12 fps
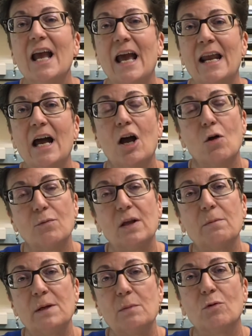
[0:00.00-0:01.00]
And I hope
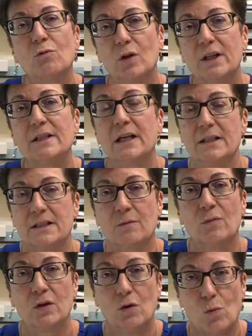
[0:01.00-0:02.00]
that people really take
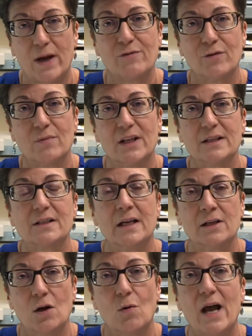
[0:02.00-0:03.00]
something away from this
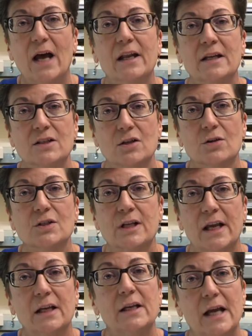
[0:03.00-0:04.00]
and go out and start
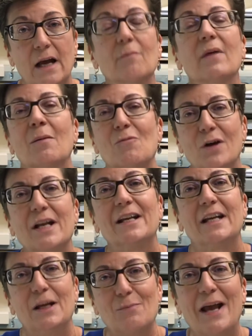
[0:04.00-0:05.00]
saying, yeah, I'm ready
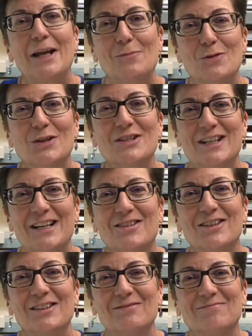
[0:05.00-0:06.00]
to get my
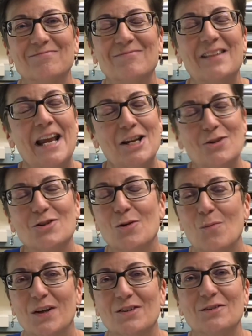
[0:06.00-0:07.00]
immunization. Thank you so
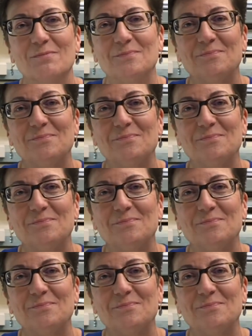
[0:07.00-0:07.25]
much.